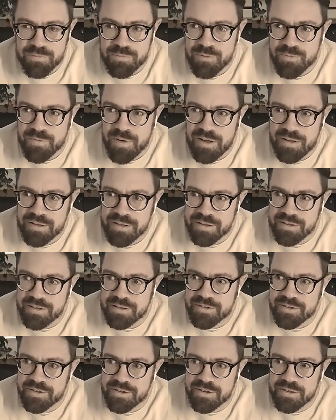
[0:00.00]
we'll move
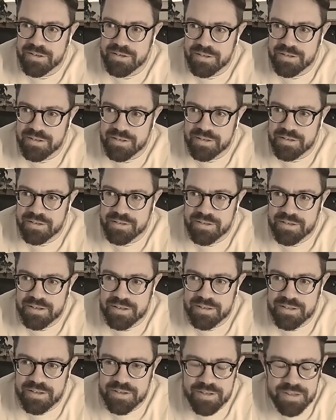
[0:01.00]
on to
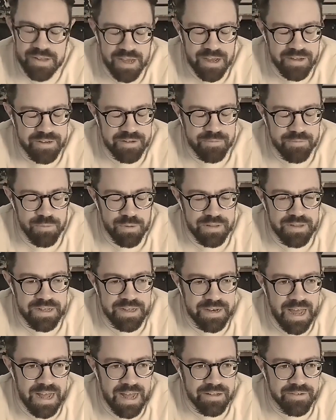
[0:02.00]
the idea of what
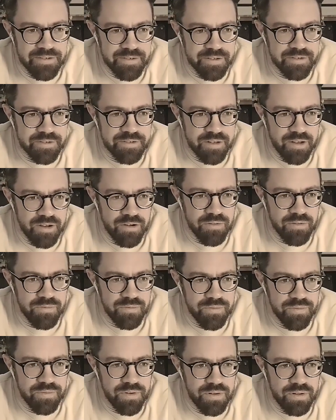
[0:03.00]
the analysis
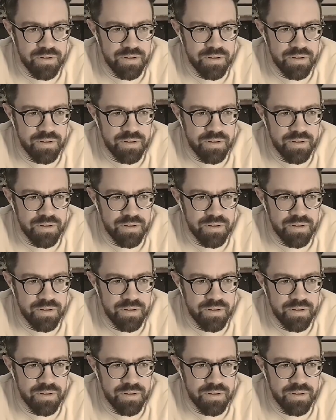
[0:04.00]
of